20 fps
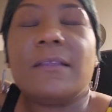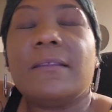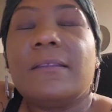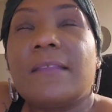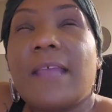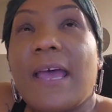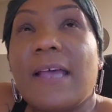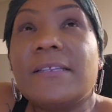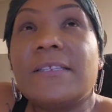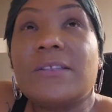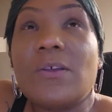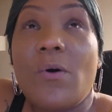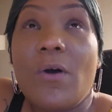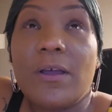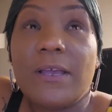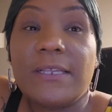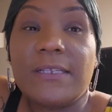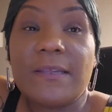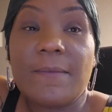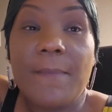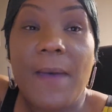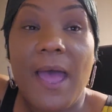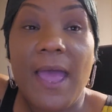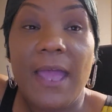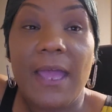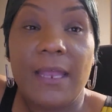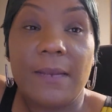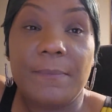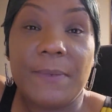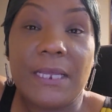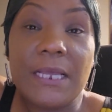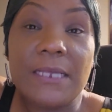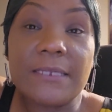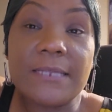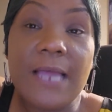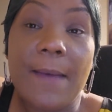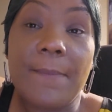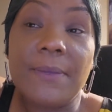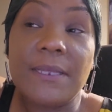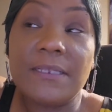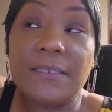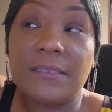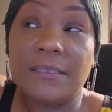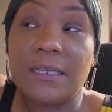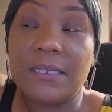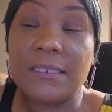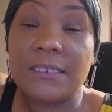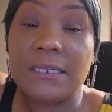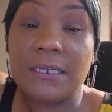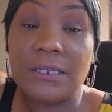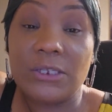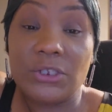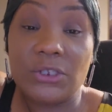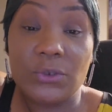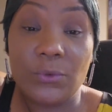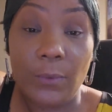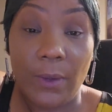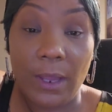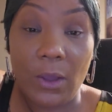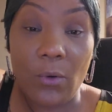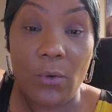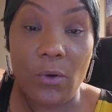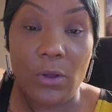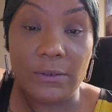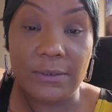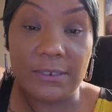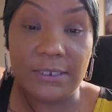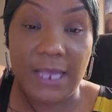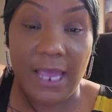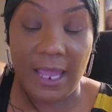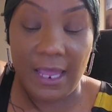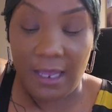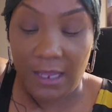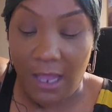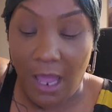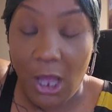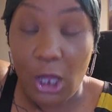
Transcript: That song is in my head because I've been listening to it all day.